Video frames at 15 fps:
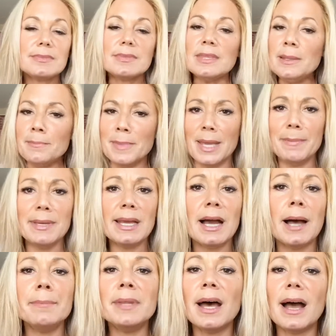maybe
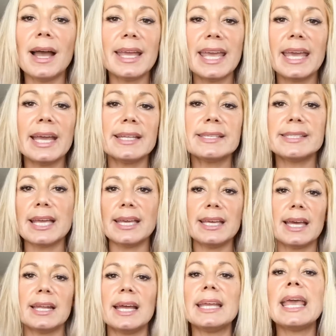I can't say
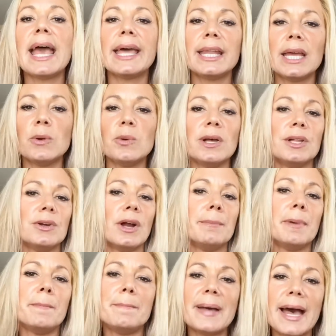yet, I can, I will, or I'm
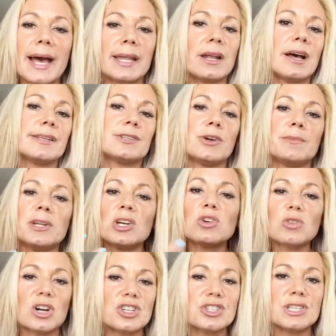a badass, or I'm going to
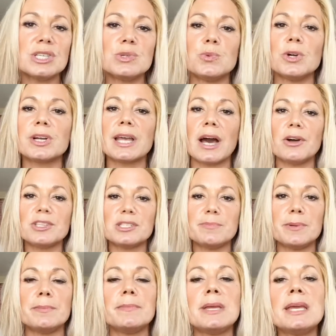crush these workouts.
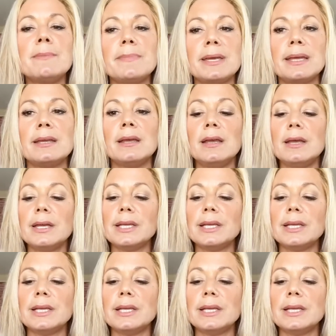But maybe,